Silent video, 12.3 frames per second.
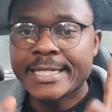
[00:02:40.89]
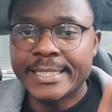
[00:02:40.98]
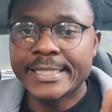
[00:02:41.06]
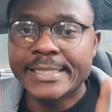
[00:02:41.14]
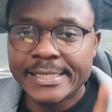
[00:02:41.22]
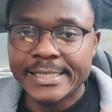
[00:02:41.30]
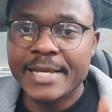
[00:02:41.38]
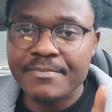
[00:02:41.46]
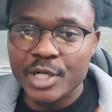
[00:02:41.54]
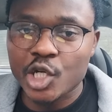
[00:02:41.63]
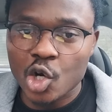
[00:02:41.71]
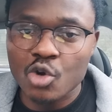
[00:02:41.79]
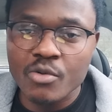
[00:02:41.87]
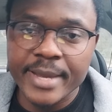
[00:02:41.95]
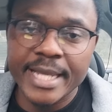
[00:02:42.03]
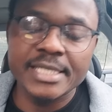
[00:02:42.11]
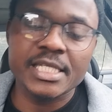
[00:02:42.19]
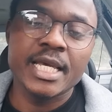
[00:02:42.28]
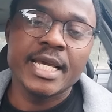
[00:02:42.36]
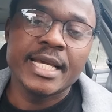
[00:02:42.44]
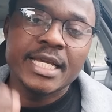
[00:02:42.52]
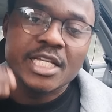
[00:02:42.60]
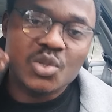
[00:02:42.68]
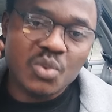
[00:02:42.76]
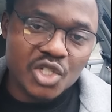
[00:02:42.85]
this same document
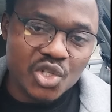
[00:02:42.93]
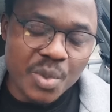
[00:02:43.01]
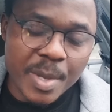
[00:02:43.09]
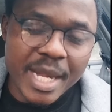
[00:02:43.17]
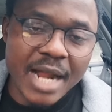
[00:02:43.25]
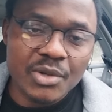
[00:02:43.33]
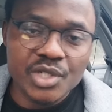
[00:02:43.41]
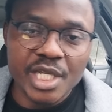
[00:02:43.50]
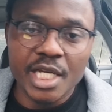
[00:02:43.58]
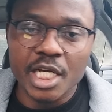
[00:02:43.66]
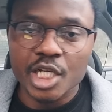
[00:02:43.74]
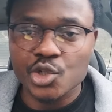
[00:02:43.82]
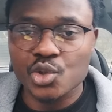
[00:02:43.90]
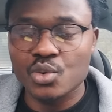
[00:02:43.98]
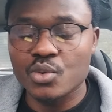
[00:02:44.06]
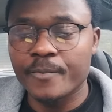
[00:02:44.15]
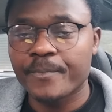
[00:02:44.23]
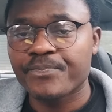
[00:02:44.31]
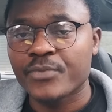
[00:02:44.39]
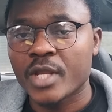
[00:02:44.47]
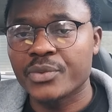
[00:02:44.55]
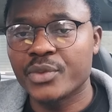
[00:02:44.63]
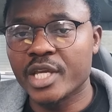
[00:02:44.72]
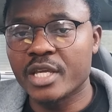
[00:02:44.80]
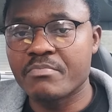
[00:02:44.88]
is what you will now take to
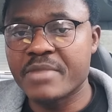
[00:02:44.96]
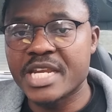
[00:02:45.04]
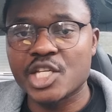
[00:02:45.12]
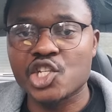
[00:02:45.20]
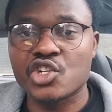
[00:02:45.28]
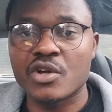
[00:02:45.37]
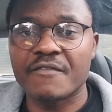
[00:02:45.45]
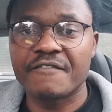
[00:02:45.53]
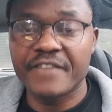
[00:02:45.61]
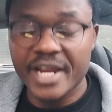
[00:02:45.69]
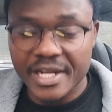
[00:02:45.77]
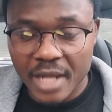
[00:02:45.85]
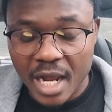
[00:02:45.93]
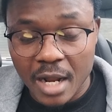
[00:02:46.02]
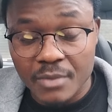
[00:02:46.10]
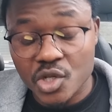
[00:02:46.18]
the Ministry of the